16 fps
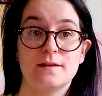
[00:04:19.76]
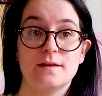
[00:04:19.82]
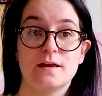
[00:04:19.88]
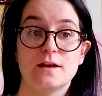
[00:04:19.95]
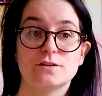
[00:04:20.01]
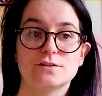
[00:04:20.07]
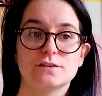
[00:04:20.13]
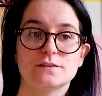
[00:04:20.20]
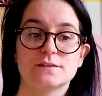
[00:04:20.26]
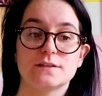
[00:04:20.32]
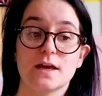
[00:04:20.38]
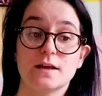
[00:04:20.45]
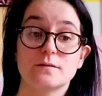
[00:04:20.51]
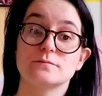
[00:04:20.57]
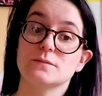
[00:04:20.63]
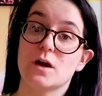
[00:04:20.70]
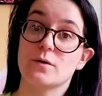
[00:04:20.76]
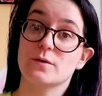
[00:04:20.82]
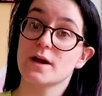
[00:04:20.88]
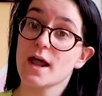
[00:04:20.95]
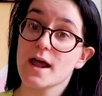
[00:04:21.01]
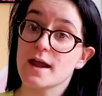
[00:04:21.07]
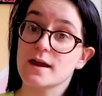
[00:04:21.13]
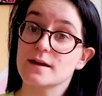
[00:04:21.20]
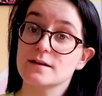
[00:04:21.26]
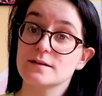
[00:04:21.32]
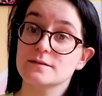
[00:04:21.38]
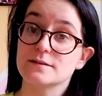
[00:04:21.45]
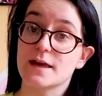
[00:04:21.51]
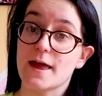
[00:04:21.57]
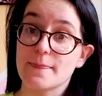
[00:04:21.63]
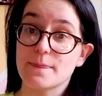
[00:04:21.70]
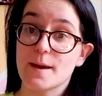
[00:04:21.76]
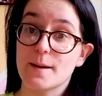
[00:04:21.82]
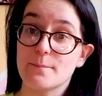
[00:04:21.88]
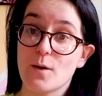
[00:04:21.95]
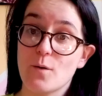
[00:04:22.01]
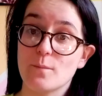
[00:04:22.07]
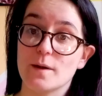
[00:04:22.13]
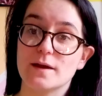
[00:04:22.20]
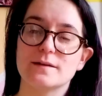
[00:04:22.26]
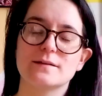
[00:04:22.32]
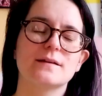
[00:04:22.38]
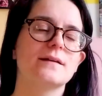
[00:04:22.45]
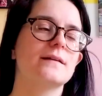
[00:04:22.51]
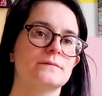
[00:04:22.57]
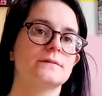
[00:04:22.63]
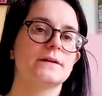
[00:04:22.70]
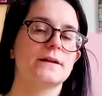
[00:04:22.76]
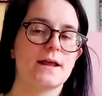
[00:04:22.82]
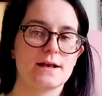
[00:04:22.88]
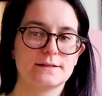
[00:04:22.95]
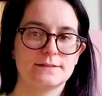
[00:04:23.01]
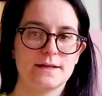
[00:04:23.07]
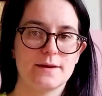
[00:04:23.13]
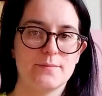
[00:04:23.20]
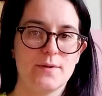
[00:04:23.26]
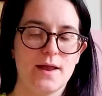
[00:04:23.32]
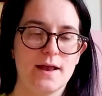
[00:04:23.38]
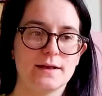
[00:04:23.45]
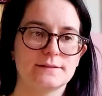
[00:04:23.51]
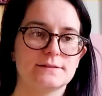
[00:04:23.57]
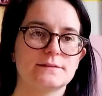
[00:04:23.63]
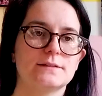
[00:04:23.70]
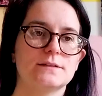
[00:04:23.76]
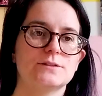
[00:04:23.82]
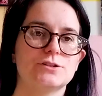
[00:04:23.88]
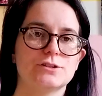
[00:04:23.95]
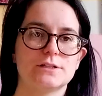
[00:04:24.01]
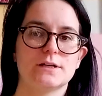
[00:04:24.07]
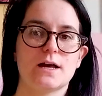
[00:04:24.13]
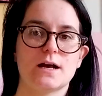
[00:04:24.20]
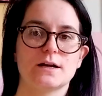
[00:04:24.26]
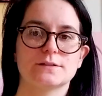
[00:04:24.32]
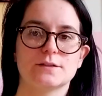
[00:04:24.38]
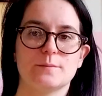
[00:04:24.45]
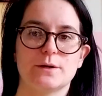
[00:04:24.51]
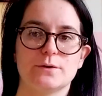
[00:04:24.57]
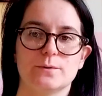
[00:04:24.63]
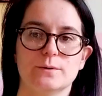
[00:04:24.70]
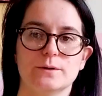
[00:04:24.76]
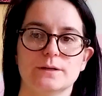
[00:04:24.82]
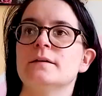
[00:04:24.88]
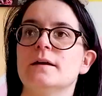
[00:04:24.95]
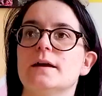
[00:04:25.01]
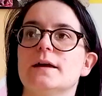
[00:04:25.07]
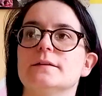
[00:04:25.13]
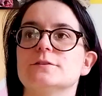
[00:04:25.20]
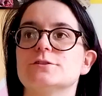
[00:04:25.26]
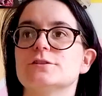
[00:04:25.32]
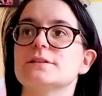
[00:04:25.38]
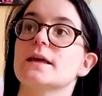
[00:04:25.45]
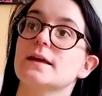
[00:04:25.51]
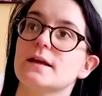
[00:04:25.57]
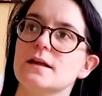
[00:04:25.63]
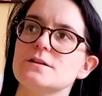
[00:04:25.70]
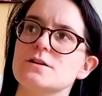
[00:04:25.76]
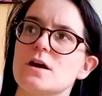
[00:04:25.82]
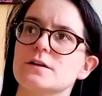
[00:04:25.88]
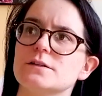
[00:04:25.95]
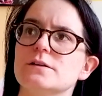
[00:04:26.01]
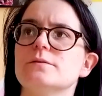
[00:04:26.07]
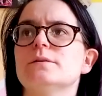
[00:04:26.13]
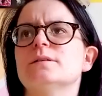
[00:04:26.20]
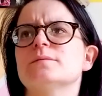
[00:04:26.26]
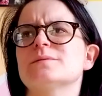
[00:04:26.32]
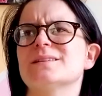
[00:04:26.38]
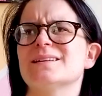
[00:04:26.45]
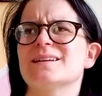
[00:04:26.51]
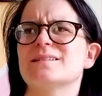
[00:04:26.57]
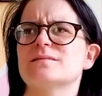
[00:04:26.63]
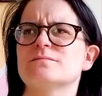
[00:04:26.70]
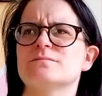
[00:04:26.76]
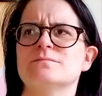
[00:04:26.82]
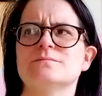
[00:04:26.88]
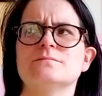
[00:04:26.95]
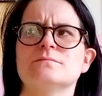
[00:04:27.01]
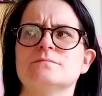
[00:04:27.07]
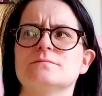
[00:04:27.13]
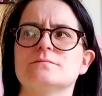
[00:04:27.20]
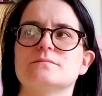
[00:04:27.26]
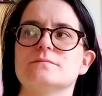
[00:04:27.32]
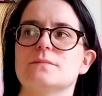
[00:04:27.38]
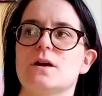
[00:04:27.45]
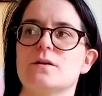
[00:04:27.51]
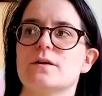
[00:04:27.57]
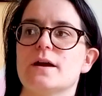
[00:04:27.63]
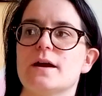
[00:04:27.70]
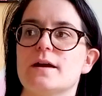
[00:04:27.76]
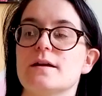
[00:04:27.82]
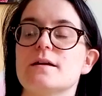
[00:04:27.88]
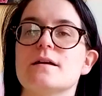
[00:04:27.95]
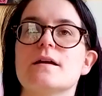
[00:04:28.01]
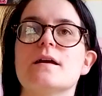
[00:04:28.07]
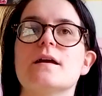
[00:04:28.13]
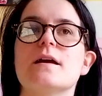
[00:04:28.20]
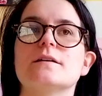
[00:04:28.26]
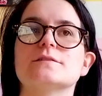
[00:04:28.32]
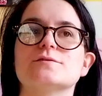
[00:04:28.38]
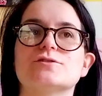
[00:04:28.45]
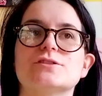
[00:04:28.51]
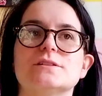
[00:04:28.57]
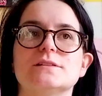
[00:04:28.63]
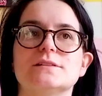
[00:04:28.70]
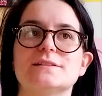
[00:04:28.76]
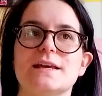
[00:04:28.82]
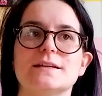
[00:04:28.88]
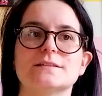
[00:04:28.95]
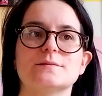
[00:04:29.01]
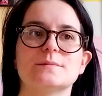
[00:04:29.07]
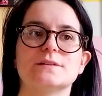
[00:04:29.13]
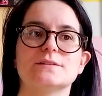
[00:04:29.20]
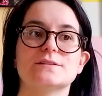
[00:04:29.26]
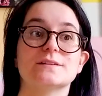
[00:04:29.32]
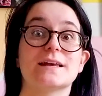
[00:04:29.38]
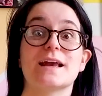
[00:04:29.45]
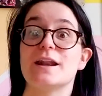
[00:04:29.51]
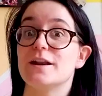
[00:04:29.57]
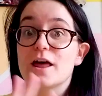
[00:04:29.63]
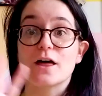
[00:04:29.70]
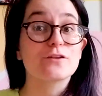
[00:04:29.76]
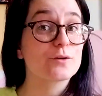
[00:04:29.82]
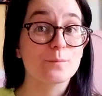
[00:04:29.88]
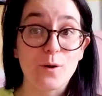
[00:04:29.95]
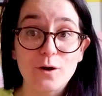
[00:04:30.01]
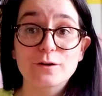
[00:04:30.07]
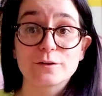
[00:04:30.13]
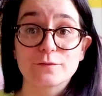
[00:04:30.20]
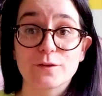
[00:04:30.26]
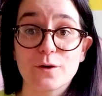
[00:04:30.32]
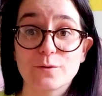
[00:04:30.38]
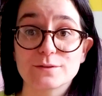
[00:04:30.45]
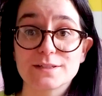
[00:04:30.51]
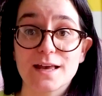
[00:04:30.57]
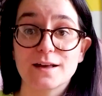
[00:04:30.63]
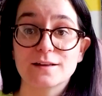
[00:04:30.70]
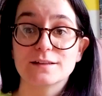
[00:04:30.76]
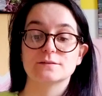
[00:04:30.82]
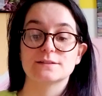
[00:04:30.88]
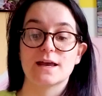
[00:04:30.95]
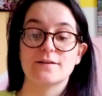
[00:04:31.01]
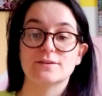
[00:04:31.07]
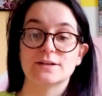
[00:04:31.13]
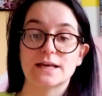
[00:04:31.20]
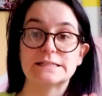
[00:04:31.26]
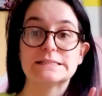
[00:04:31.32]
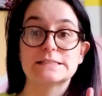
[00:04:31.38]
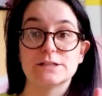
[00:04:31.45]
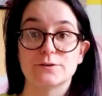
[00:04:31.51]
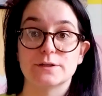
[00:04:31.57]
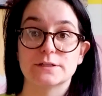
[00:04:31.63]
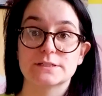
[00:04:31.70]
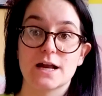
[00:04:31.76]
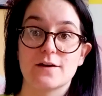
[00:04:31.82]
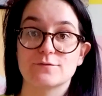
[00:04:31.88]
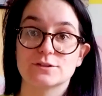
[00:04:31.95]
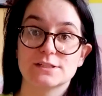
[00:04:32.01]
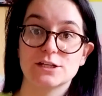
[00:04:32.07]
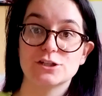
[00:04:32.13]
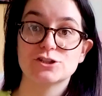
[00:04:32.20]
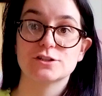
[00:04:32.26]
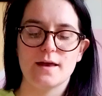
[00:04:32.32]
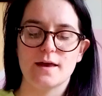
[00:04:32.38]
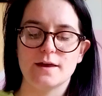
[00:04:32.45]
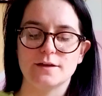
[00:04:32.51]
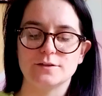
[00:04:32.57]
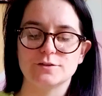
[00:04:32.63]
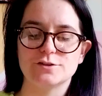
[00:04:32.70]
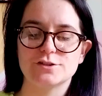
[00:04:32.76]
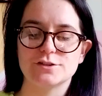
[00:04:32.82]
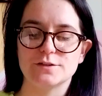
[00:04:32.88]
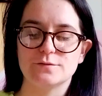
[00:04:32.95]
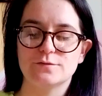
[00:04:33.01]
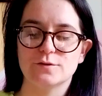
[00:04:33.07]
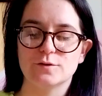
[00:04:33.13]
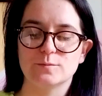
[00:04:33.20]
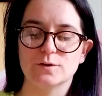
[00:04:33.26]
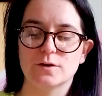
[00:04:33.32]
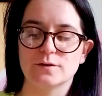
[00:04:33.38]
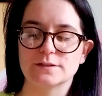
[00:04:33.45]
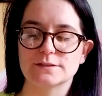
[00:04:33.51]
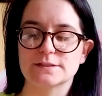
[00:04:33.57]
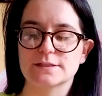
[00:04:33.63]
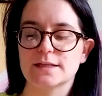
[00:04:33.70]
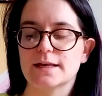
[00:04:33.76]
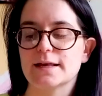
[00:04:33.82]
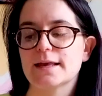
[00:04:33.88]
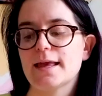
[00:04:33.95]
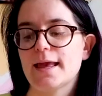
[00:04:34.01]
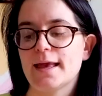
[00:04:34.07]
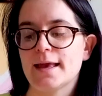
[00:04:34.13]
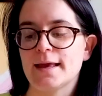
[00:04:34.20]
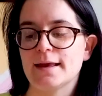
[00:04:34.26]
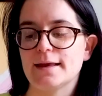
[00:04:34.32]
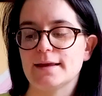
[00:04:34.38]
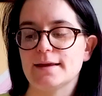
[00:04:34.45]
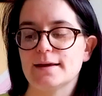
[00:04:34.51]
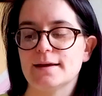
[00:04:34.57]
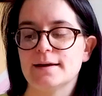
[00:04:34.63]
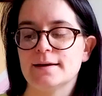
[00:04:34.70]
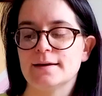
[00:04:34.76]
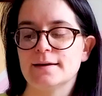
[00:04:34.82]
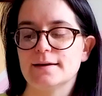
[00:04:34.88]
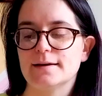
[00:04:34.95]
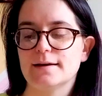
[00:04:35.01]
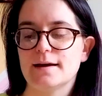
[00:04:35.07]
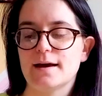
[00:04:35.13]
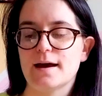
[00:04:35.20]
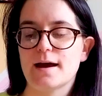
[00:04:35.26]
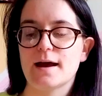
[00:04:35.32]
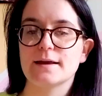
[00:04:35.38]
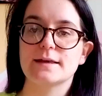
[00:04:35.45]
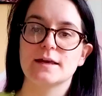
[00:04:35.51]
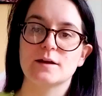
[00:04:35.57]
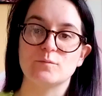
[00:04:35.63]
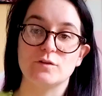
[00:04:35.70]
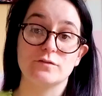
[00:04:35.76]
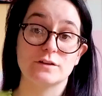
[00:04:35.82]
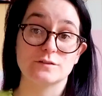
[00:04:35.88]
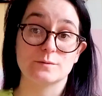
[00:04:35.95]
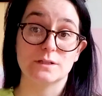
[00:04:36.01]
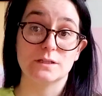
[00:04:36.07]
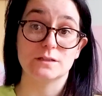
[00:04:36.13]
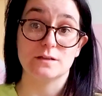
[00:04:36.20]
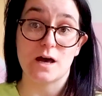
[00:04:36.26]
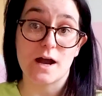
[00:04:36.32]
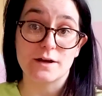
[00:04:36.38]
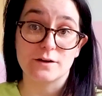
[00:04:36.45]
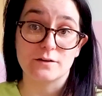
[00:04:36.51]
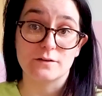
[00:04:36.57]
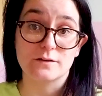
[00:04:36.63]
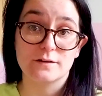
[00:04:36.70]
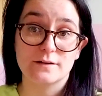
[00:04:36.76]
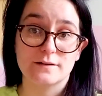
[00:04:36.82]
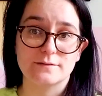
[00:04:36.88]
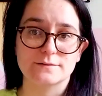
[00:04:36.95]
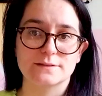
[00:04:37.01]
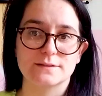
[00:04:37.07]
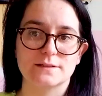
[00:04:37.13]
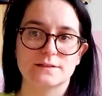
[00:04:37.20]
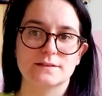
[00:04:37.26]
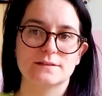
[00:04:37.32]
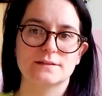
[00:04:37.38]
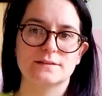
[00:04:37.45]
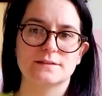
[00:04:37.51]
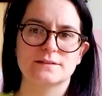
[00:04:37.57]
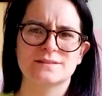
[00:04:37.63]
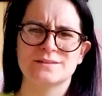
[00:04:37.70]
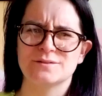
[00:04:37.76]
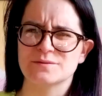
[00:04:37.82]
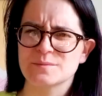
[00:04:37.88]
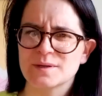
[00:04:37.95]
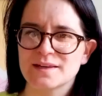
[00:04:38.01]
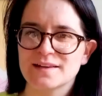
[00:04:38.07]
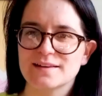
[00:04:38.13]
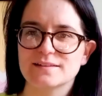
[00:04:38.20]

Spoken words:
And she said, okay. At that moment, next day passed, she knocks on my door, and she's like, can I talk to you? And I was like, okay. So she takes me to like another part of the hotel, like to have a nice serious conversation. And she full blown is like, hey, I can't be friends with a liar. And I was like, excuse me?